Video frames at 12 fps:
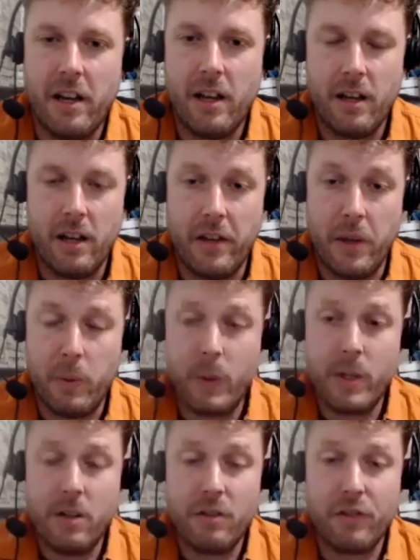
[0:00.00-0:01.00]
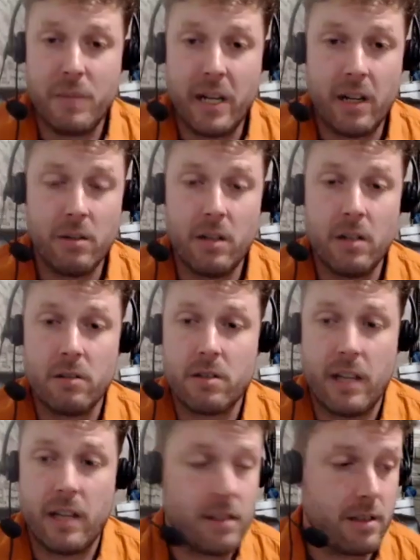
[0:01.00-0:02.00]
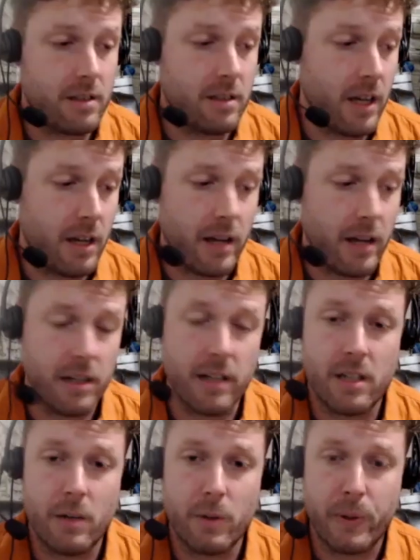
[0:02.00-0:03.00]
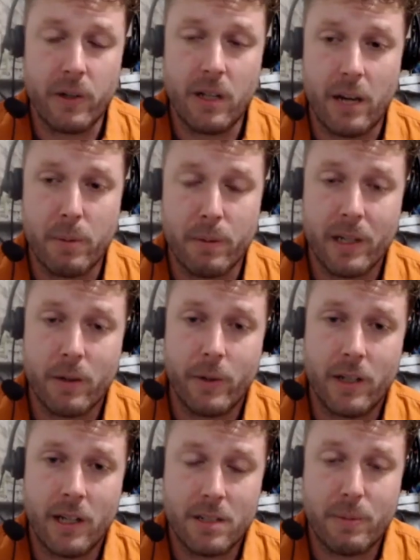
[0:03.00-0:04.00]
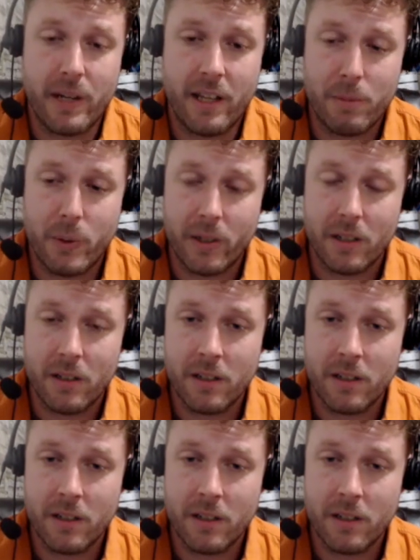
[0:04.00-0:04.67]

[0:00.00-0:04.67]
Mm-hmm. And then what we do from there, who knows? That's I'd say we're pretty hyper Bitcoinized by that point.